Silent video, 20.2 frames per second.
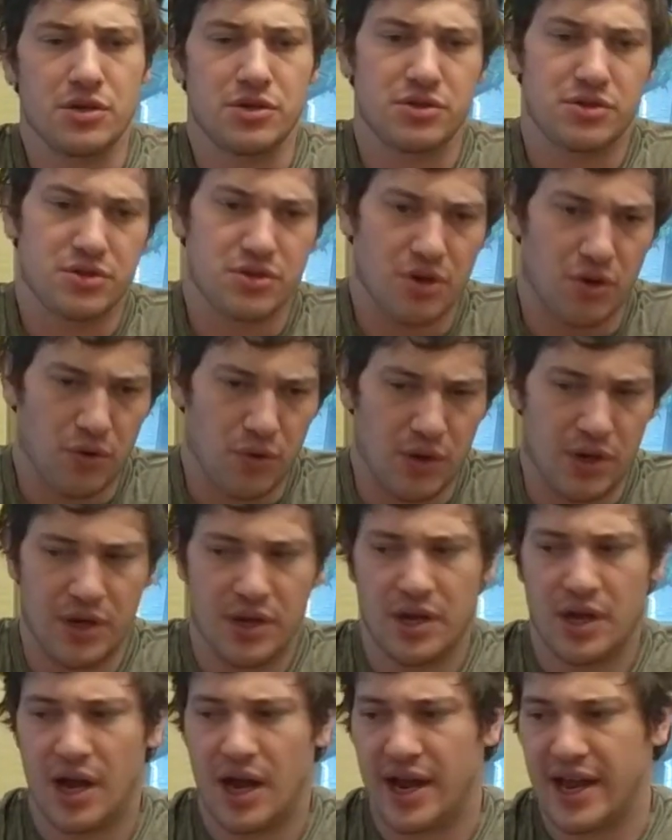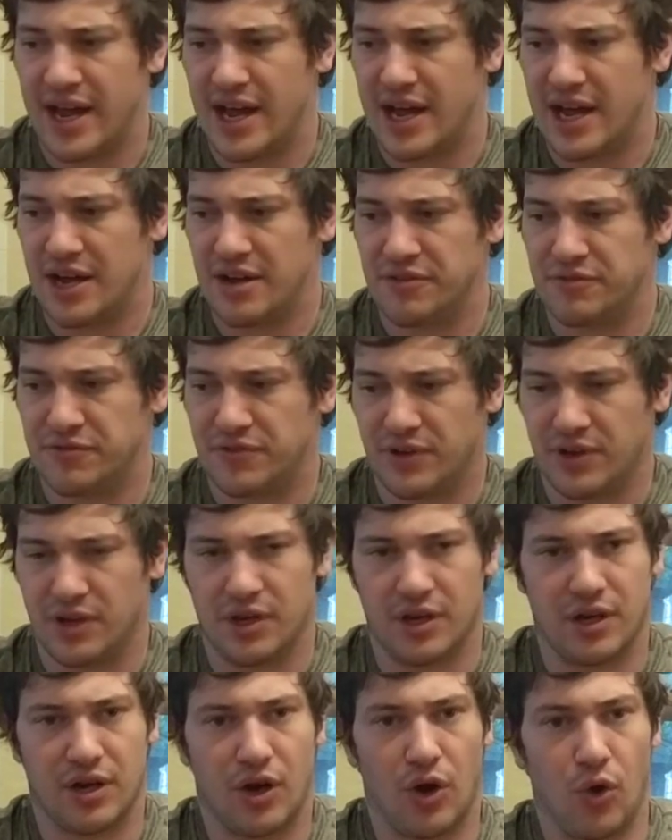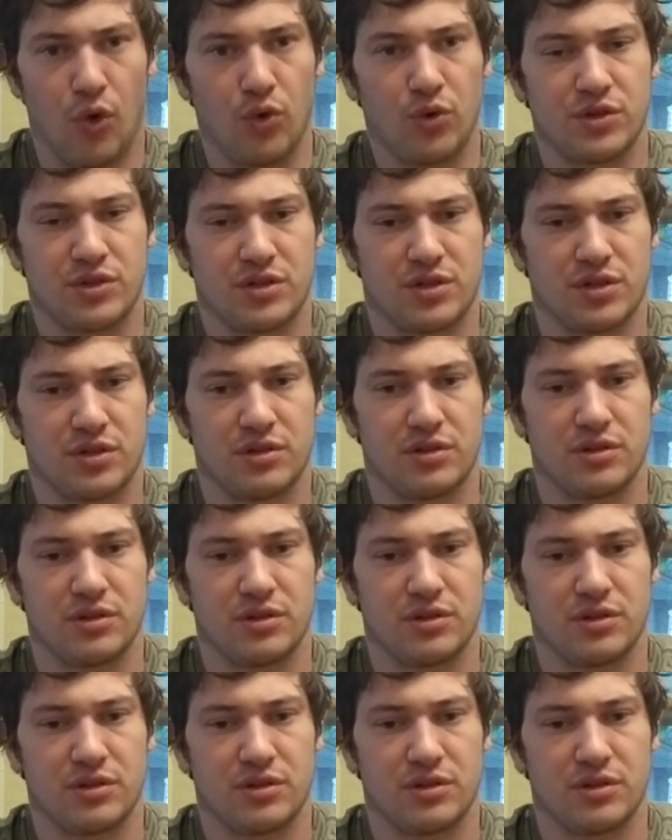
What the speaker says: So I have oaked